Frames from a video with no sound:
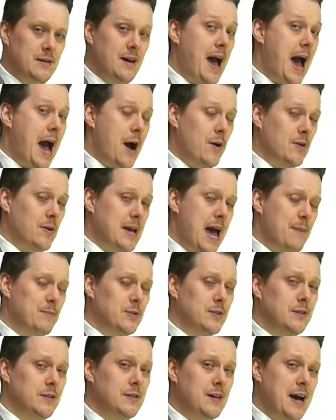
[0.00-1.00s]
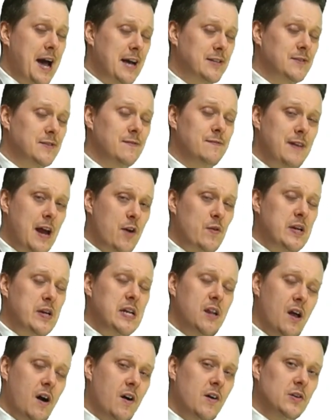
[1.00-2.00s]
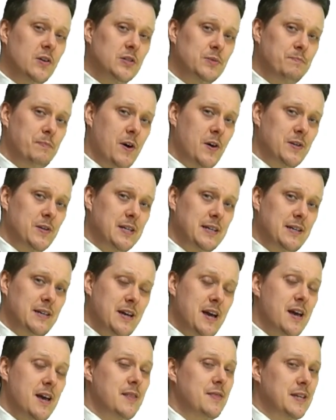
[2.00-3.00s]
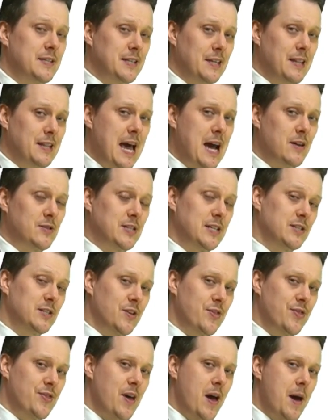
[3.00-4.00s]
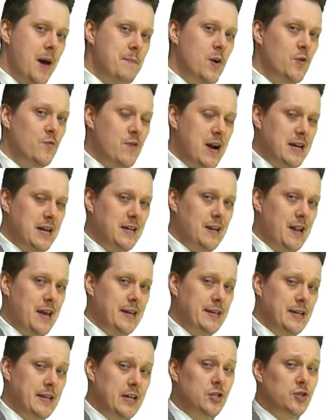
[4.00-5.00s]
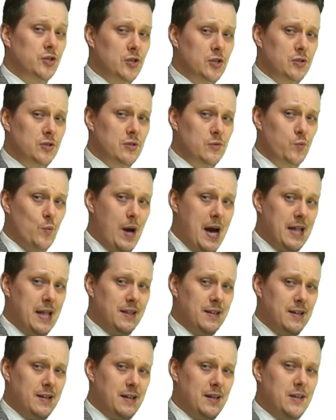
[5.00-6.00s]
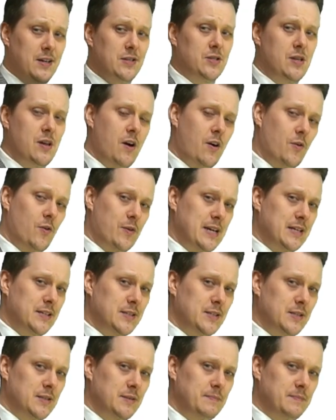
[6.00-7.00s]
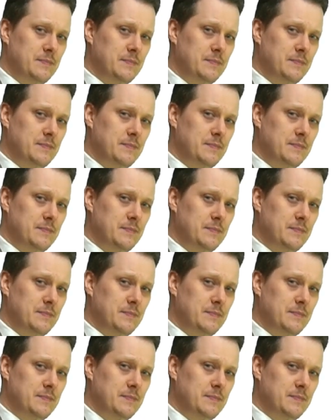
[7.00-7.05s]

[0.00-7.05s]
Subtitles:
Our camel has a very large body. This allows it to thermoregulate just as well as the oryx.